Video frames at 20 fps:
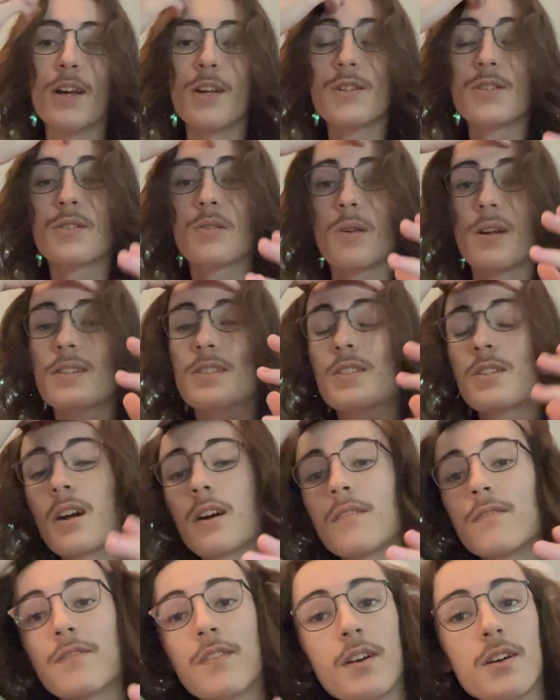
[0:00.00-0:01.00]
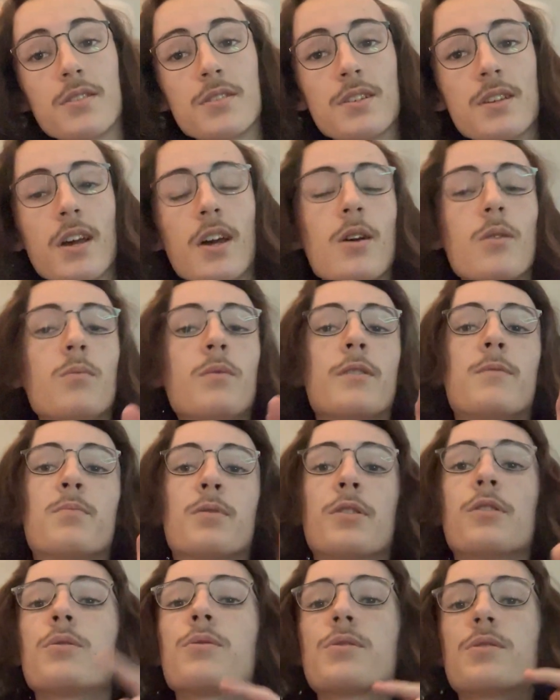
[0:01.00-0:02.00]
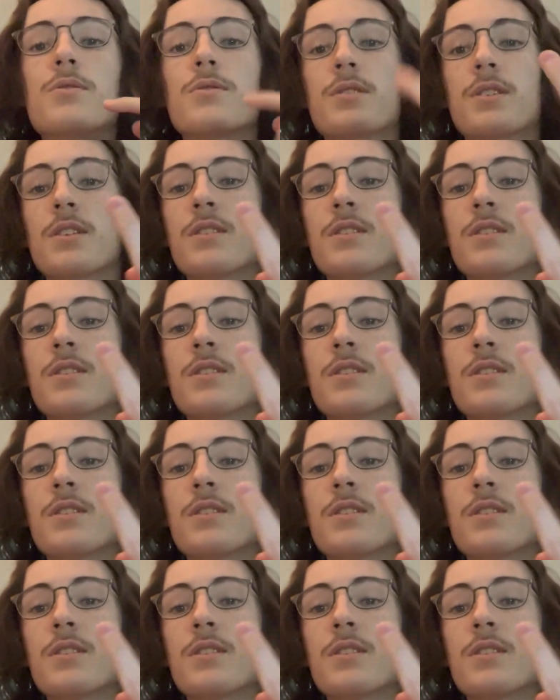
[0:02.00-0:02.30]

So let's start first with producers,